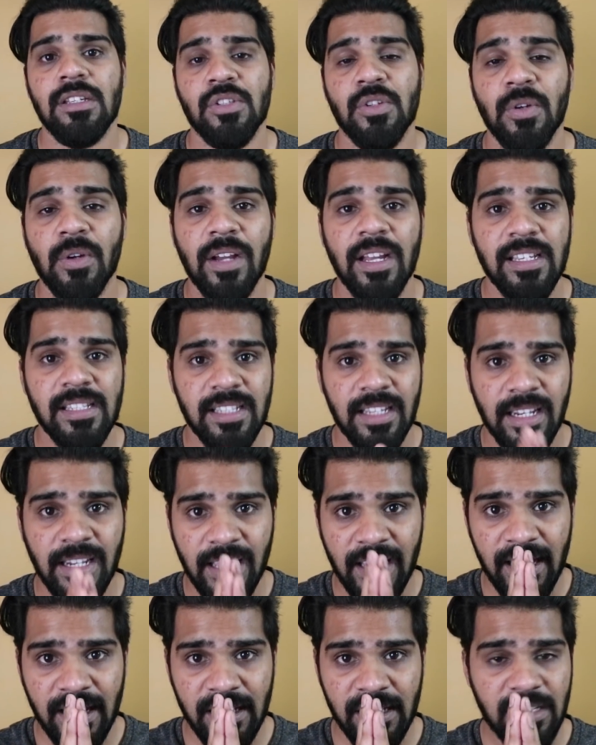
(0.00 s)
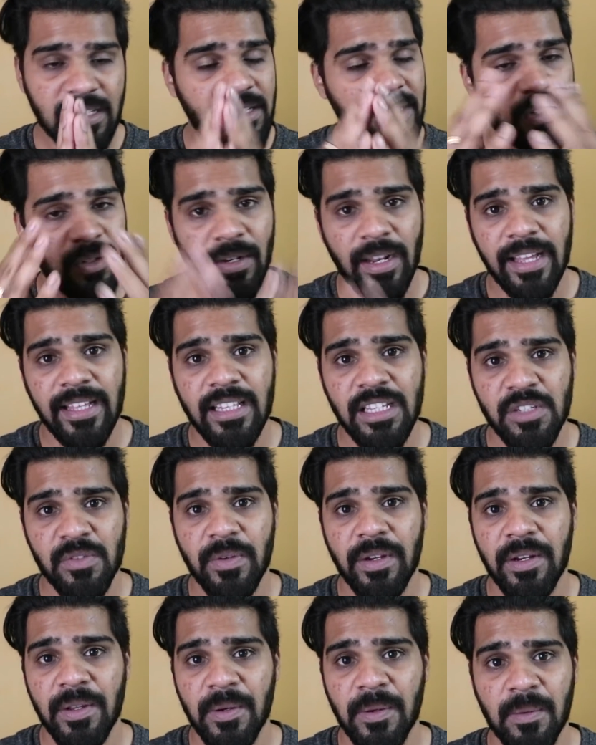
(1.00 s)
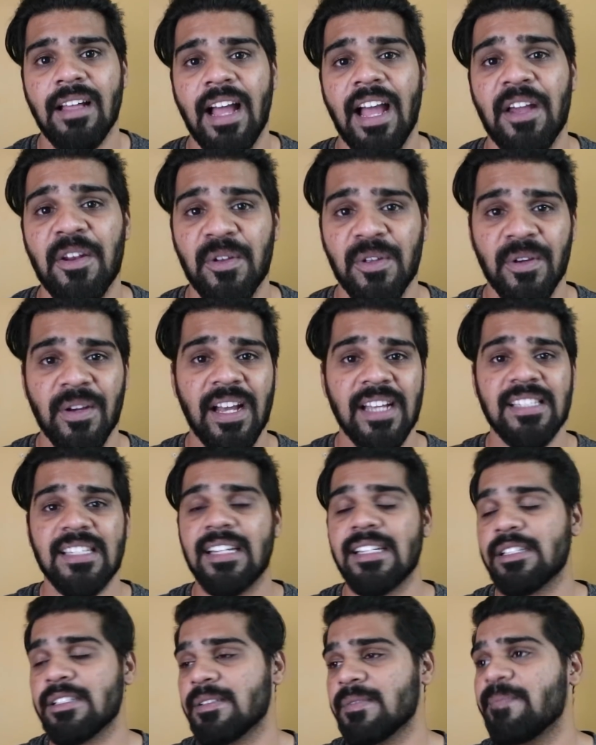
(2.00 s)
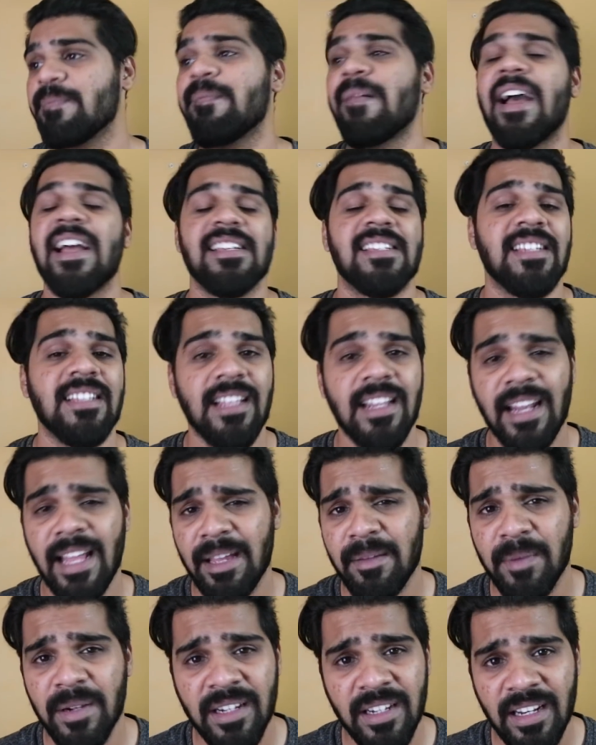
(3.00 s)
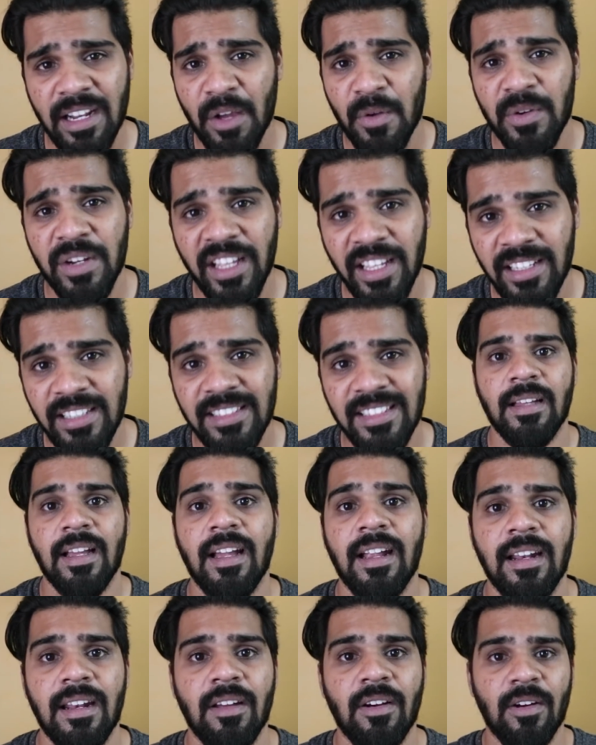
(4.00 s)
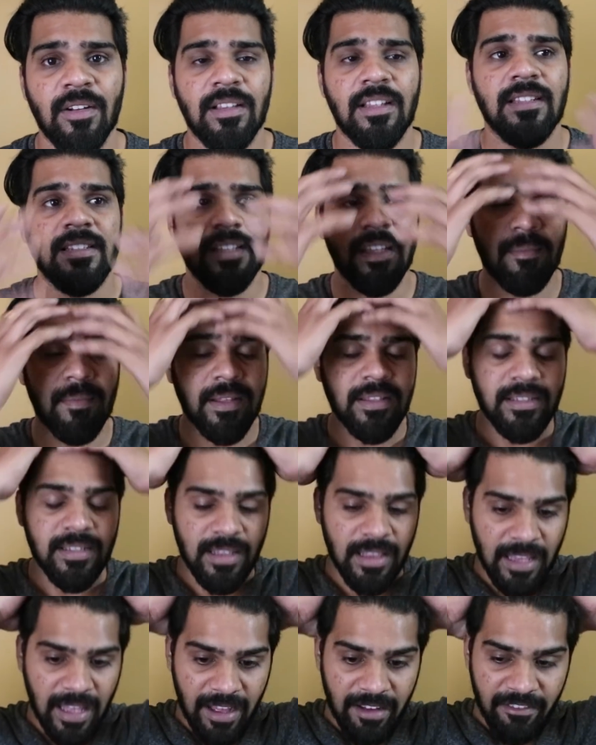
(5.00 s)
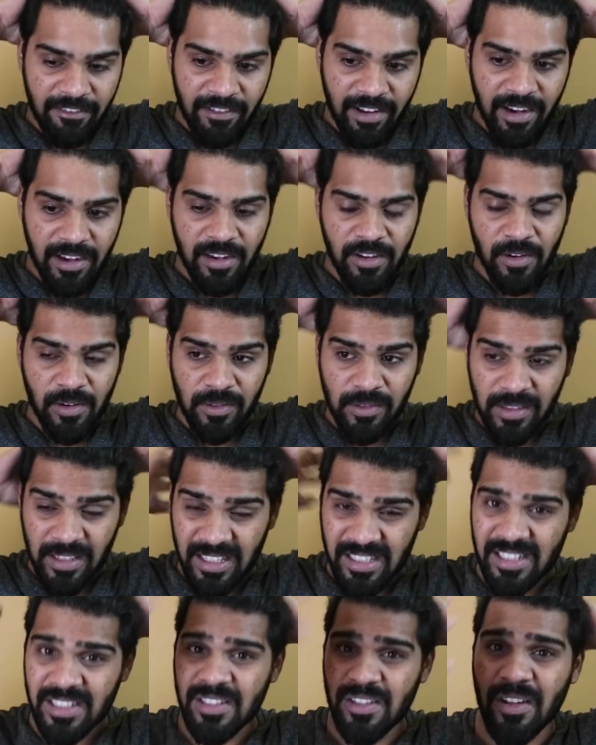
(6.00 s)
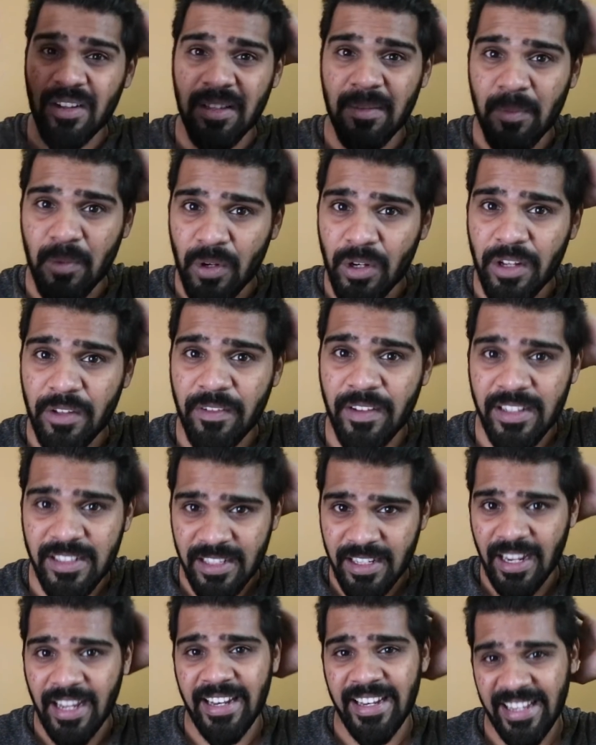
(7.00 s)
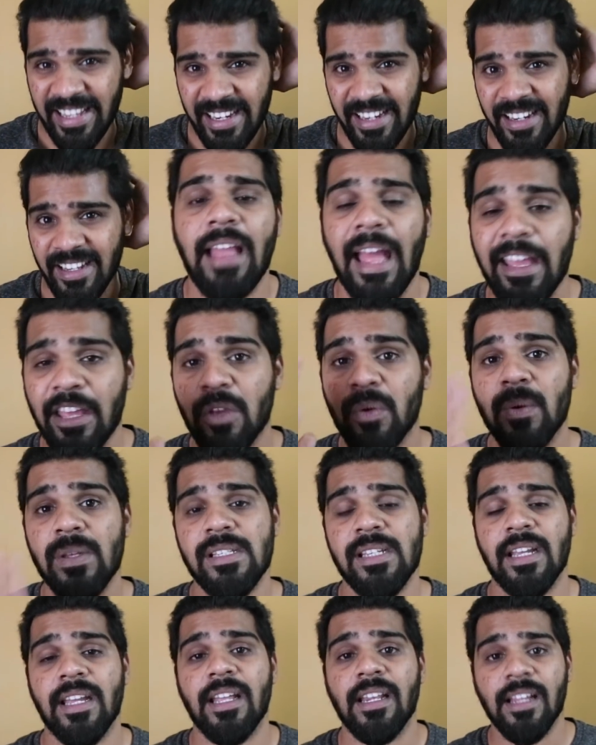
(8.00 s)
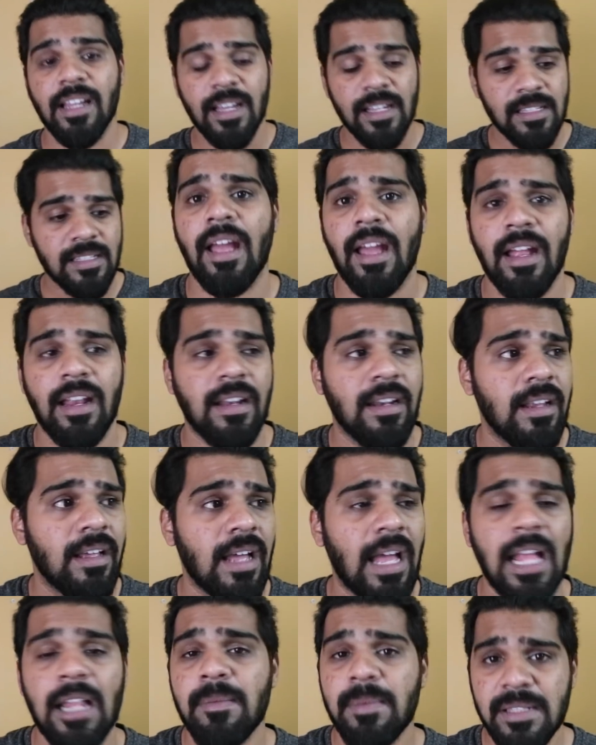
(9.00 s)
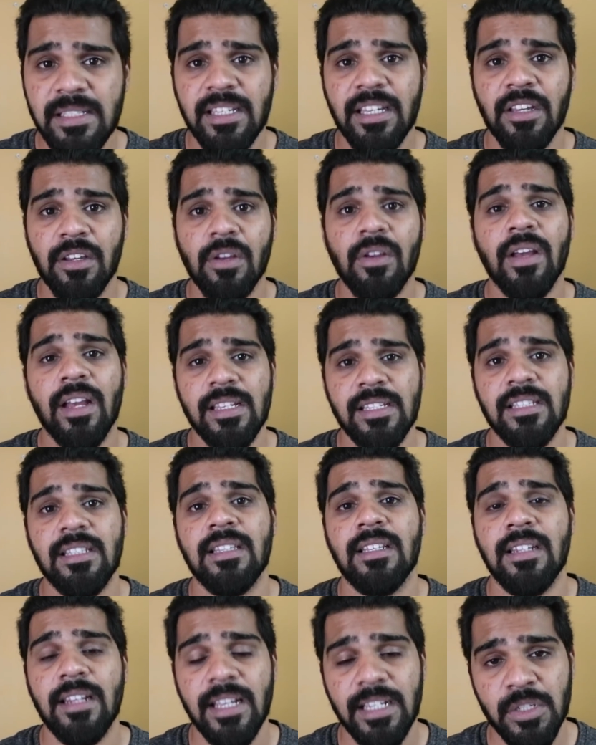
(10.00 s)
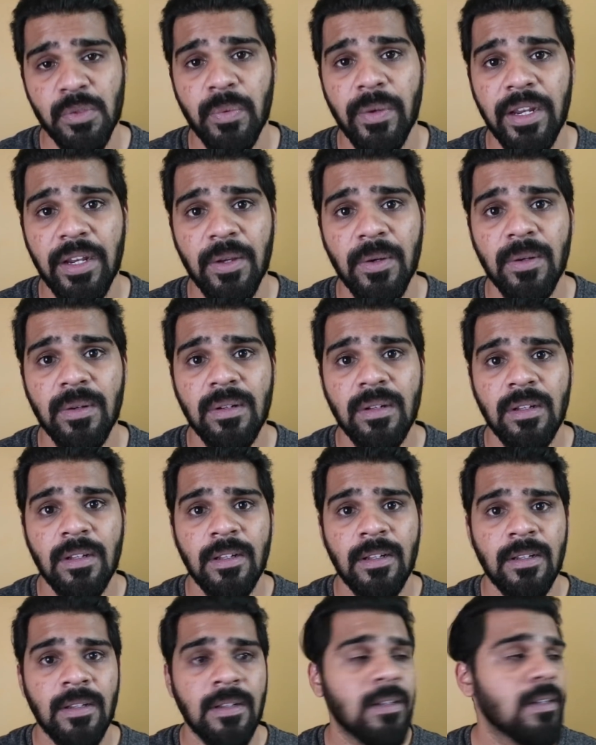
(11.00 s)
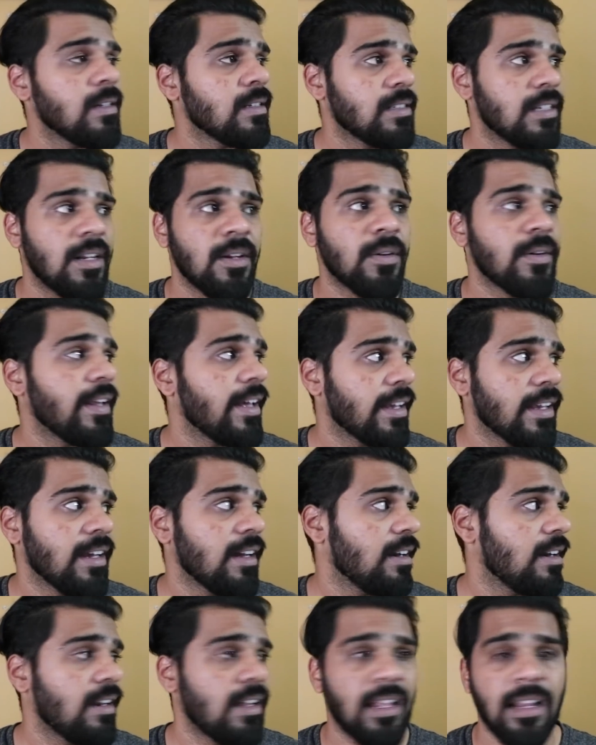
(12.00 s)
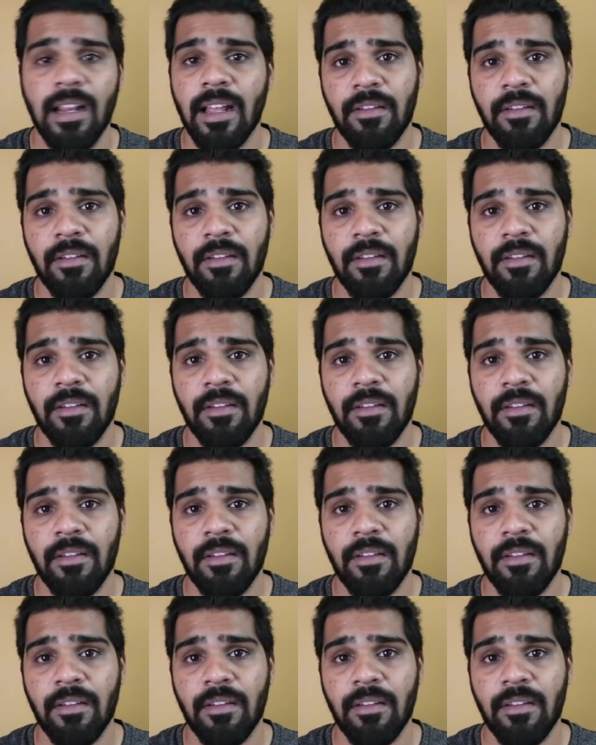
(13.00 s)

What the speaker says: So guys, in case you like this video, I know you guys are smashing the like button nowadays, and all this immense love, and this is all the motivation I need. Thank you once again guys, and I'll be seeing you guys in the next video. Chalo, take care. I'll